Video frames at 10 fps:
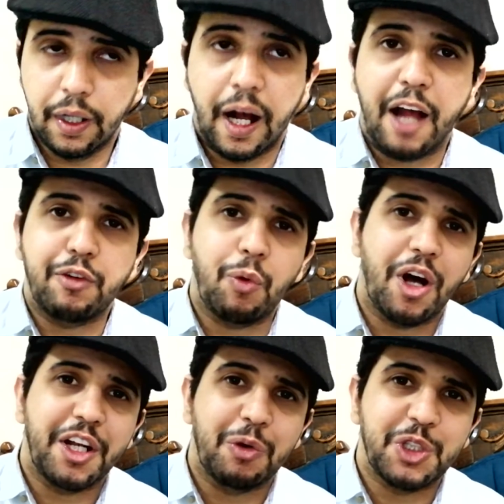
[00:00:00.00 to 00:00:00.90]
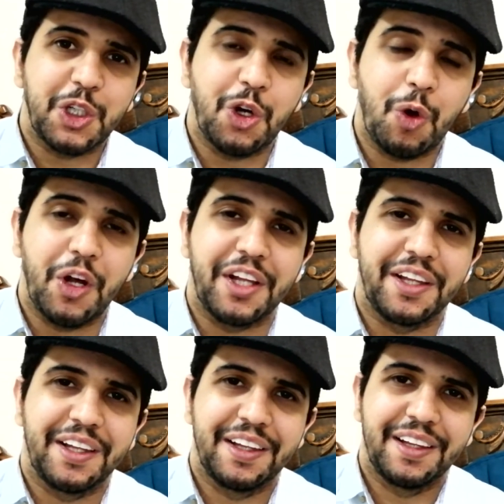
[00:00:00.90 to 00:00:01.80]
Hi everyone, how's it going?
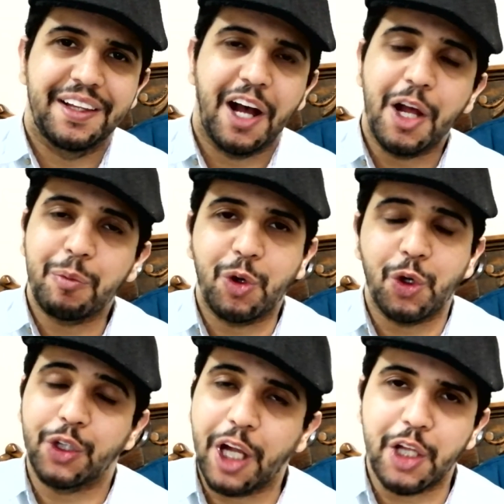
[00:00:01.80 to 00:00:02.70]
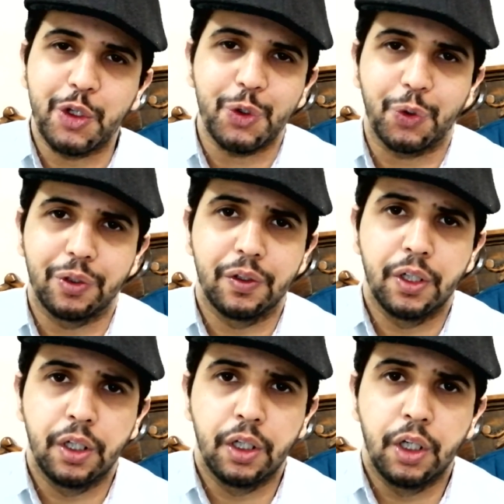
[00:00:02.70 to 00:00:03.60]
I am good, and you?
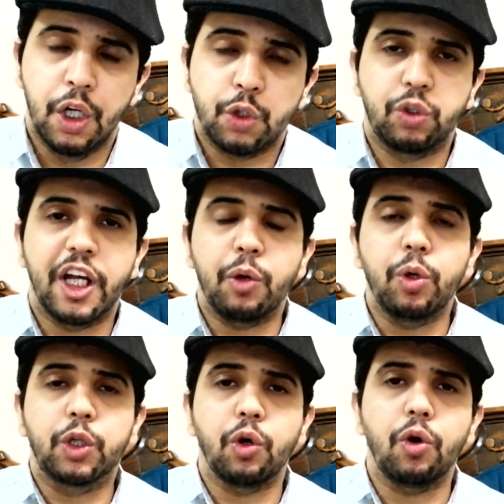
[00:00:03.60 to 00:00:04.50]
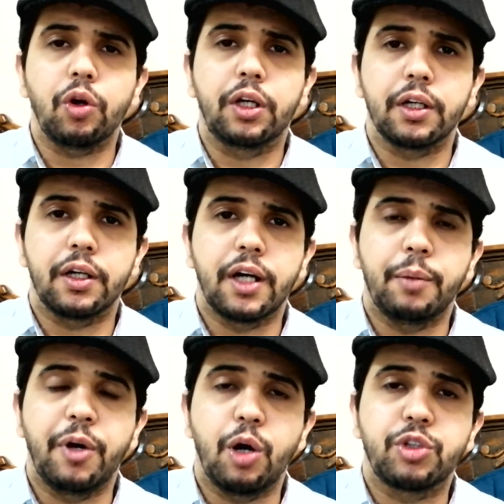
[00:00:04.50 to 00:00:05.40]
Today we'll talk
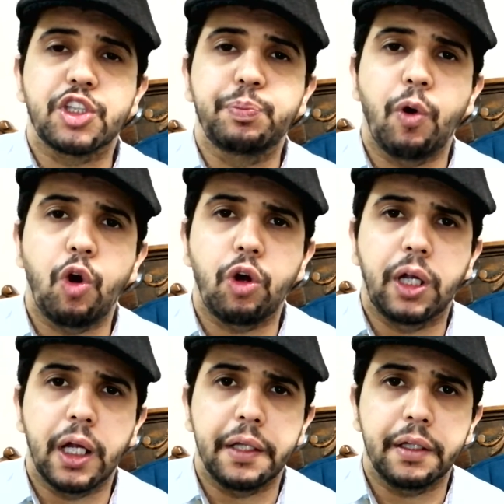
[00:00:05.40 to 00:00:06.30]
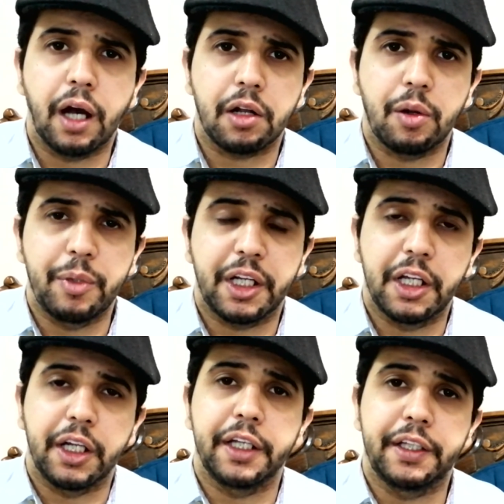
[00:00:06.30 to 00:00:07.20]
about spoken Arabic
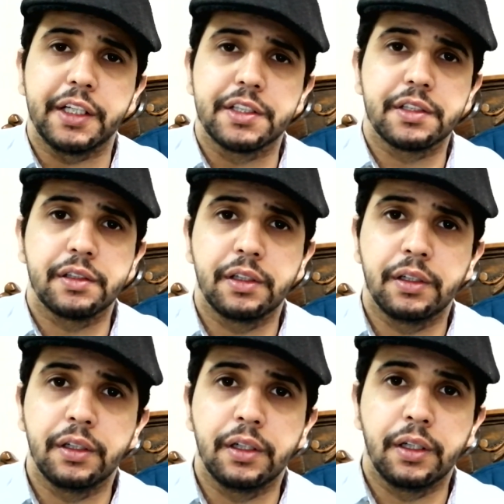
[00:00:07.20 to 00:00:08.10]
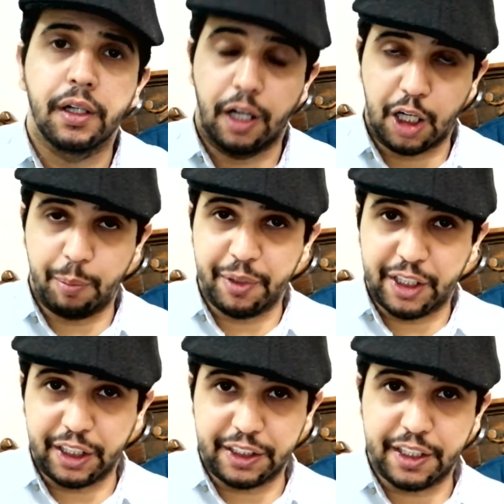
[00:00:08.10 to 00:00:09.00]
greetings. Arabic
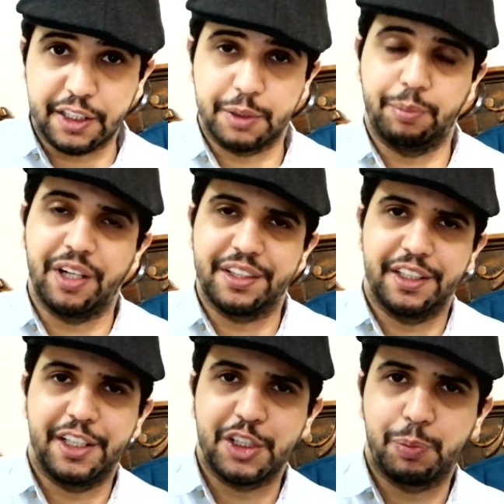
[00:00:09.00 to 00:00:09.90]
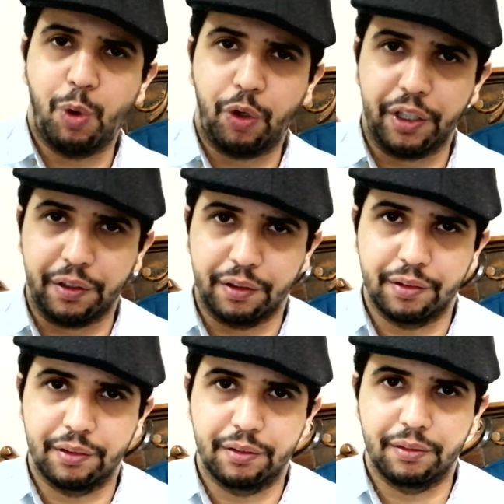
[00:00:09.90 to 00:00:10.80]
greetings, but in spoken.
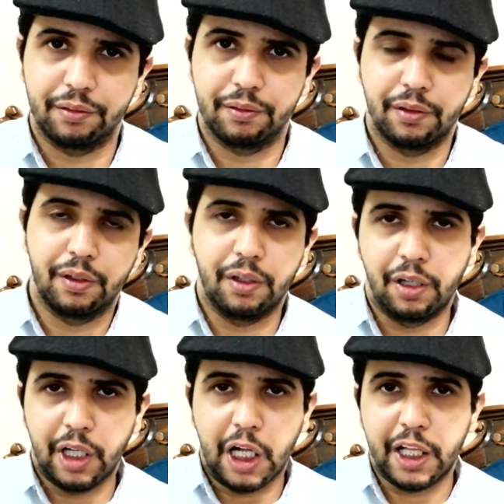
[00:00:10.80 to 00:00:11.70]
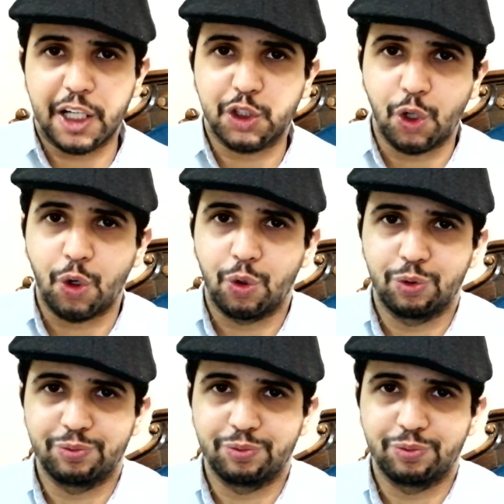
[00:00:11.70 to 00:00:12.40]
Let's go.